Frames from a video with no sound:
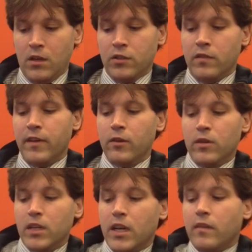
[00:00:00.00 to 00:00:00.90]
So the
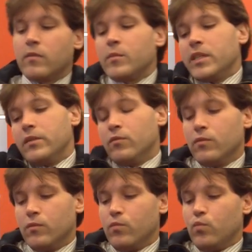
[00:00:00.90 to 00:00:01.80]
federal government
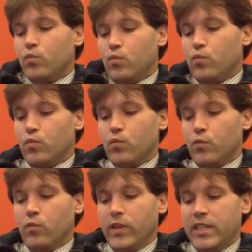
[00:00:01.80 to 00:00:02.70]

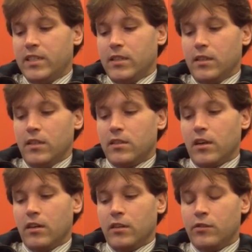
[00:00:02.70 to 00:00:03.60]
recently
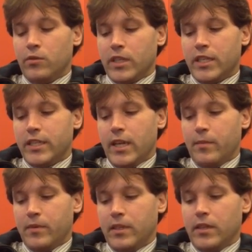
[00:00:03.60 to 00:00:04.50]
started to accept